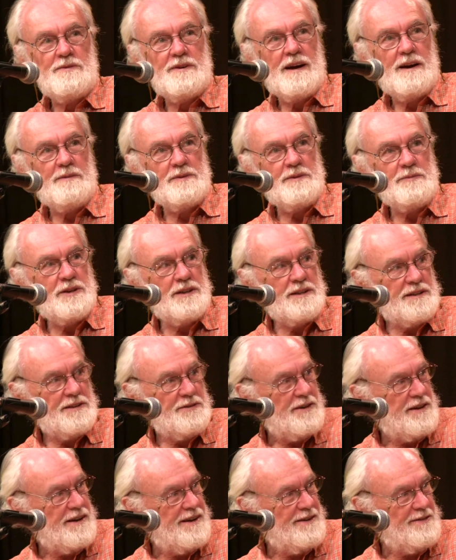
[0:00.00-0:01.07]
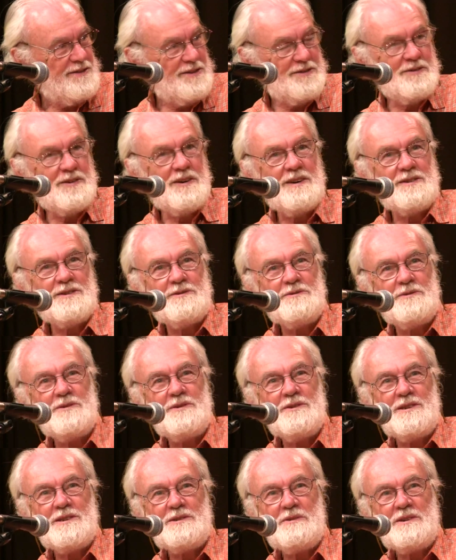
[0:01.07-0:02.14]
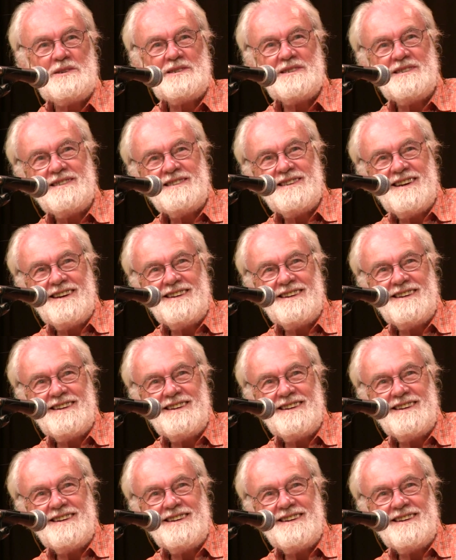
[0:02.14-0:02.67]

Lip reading: how many minutes do I have to answer all of these questions?